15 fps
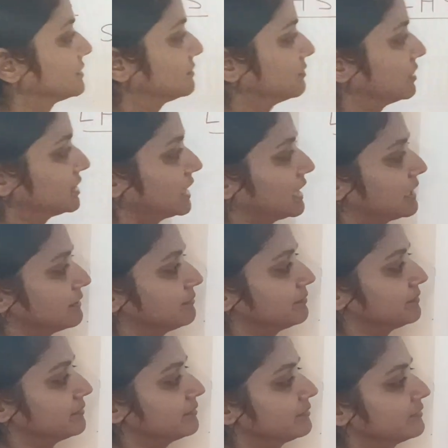What are
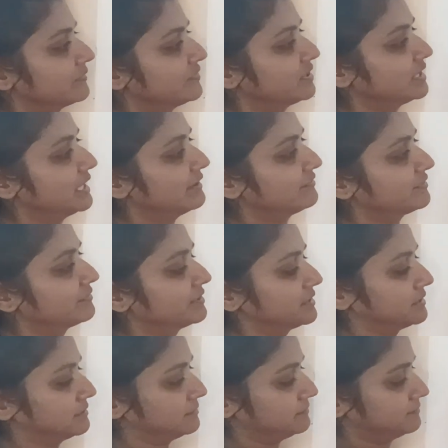we left with?
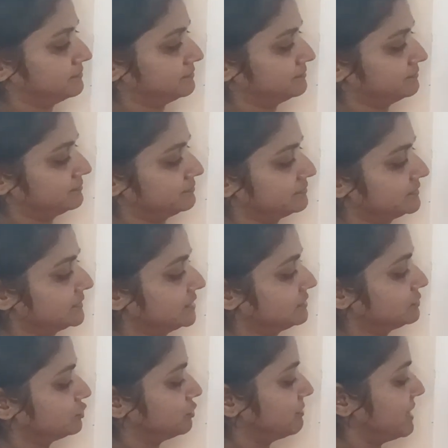
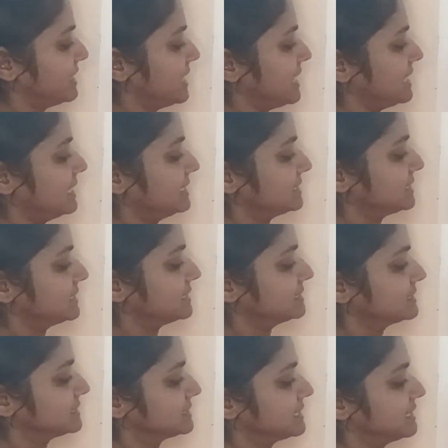So my
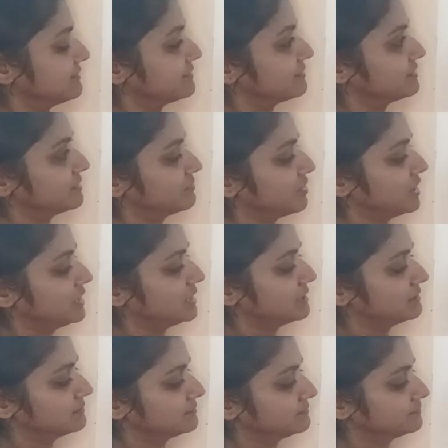LHS is left with what?
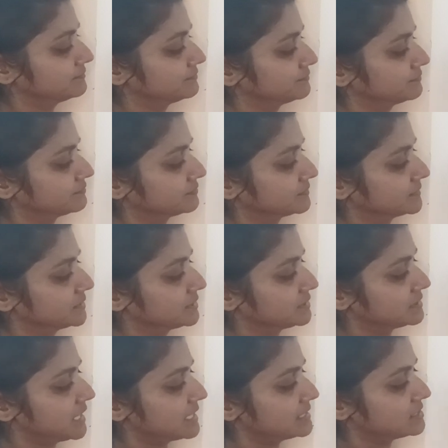
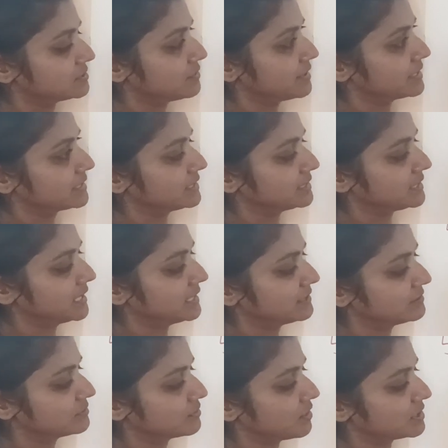Sin square theta
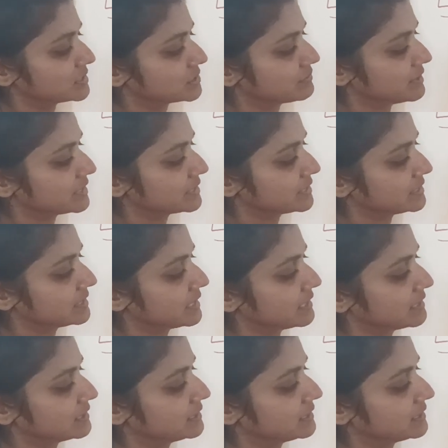into cos square theta.